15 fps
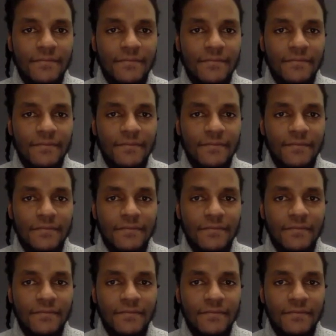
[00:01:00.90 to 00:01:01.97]

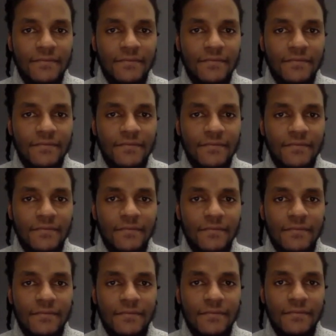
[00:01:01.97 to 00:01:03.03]

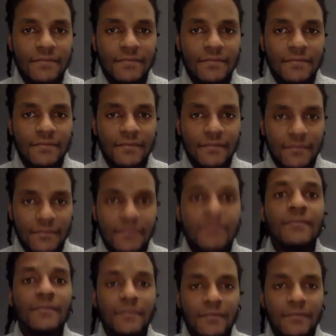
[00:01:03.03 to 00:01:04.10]

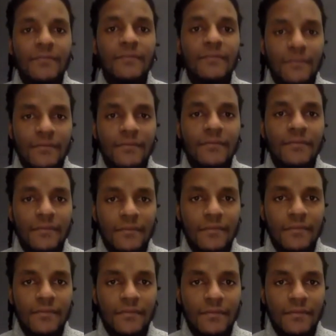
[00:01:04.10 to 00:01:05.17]

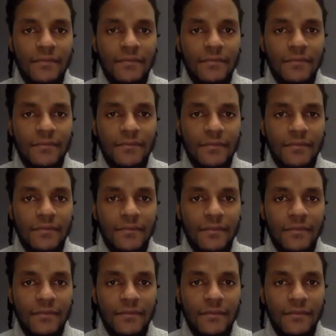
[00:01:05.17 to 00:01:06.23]

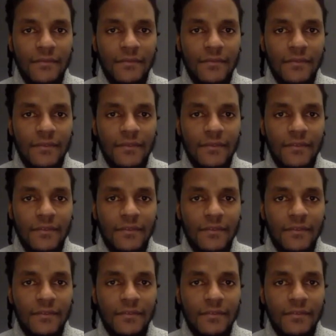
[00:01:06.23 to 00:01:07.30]

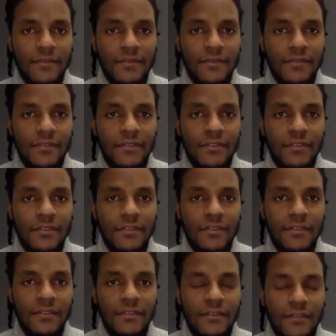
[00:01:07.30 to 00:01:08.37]

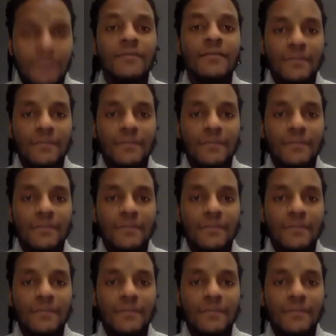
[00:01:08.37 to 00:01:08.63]
[no speech]